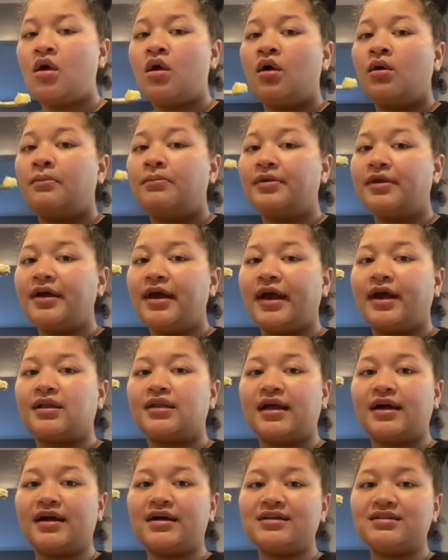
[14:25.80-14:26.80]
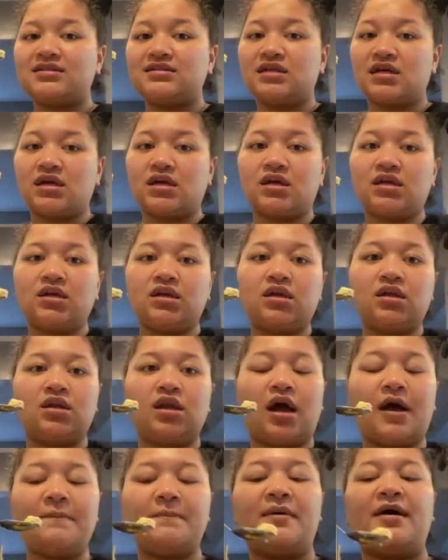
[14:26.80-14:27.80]
But yeah, like I said,
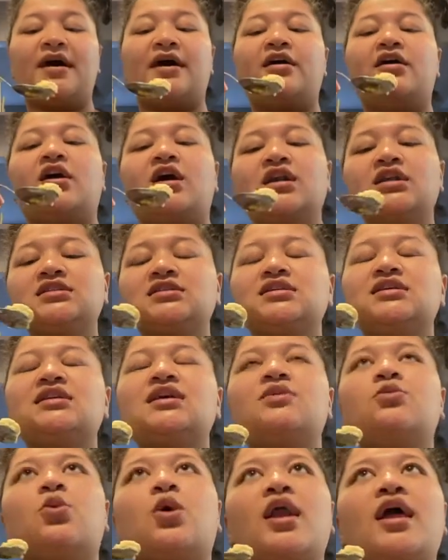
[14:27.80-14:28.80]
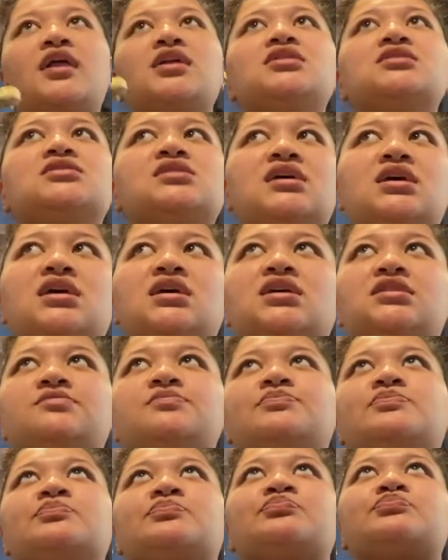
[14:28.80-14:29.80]
not bad. Honestly, 1 out of 10,
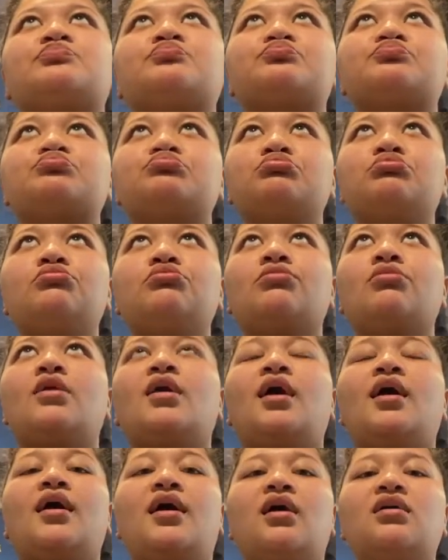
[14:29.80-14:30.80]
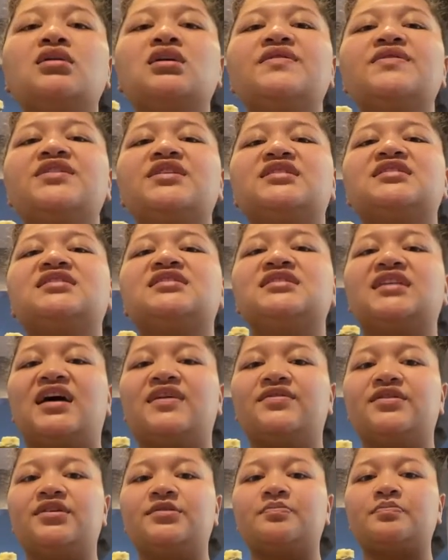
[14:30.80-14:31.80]
I'll give it a
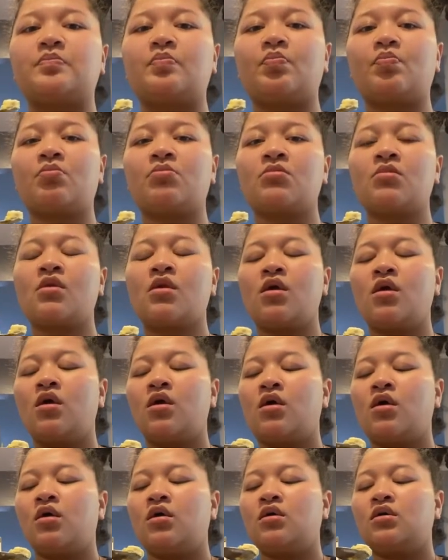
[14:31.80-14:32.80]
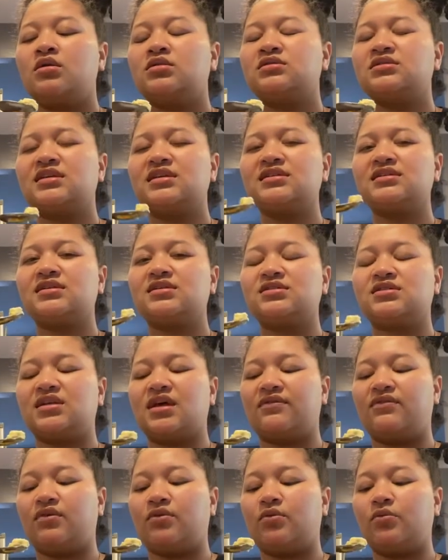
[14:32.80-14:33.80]
7. 6 or
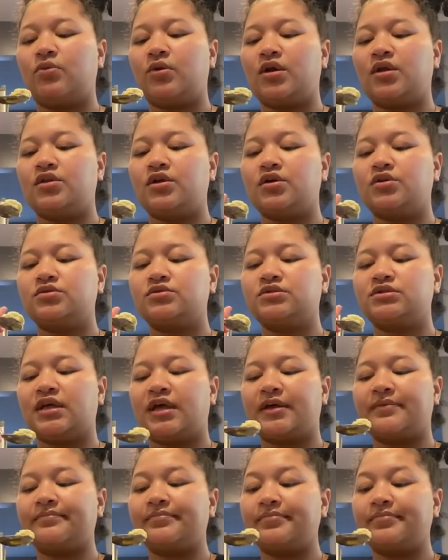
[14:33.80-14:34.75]
7, one of those. Like